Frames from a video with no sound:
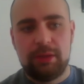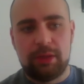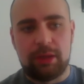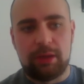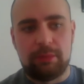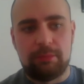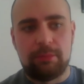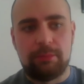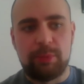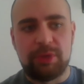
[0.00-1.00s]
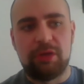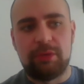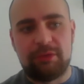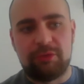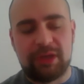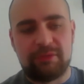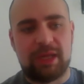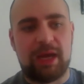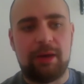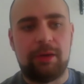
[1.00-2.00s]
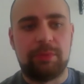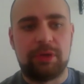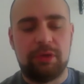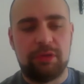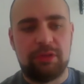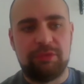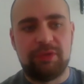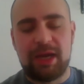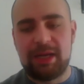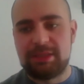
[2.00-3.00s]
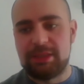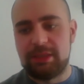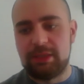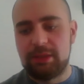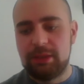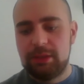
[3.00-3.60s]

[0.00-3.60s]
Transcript: Um, but we don't give that out because in reality,